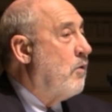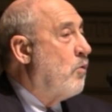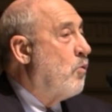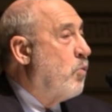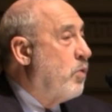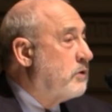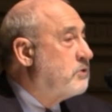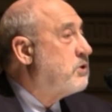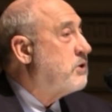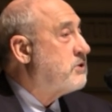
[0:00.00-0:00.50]

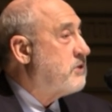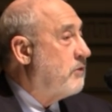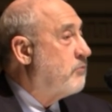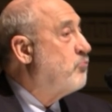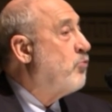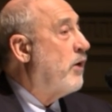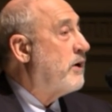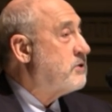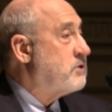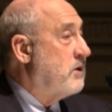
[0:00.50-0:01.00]
we're just
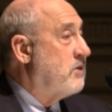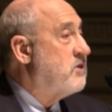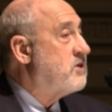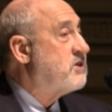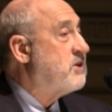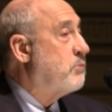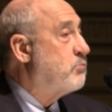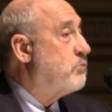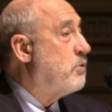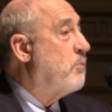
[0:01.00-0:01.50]
addressing the
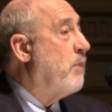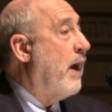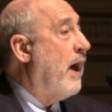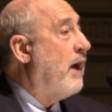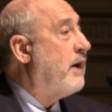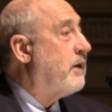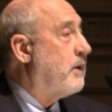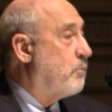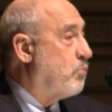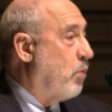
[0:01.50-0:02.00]

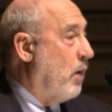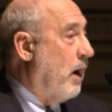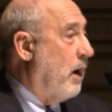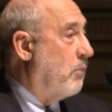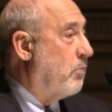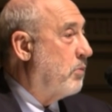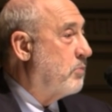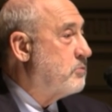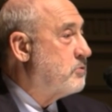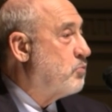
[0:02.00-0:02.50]
symptomatic
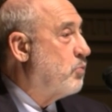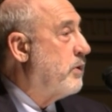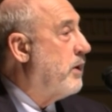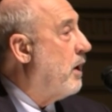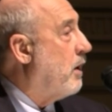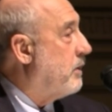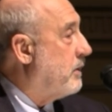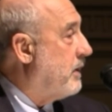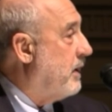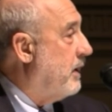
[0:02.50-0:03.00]
problems. We
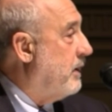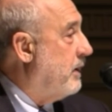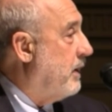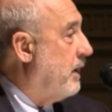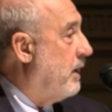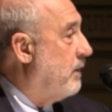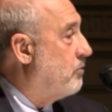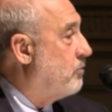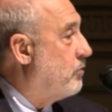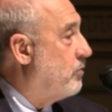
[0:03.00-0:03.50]
aren't getting
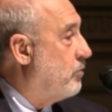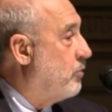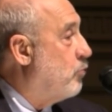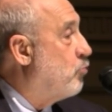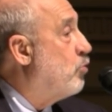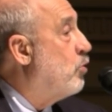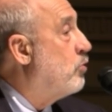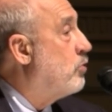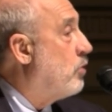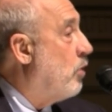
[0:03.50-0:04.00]
at the
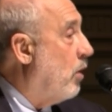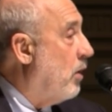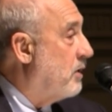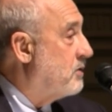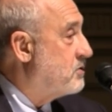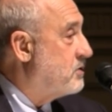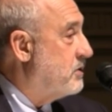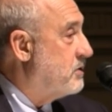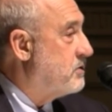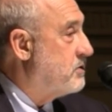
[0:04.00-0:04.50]
root
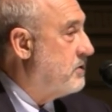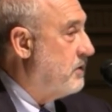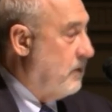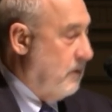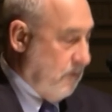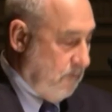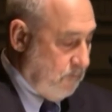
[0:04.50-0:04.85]
causes.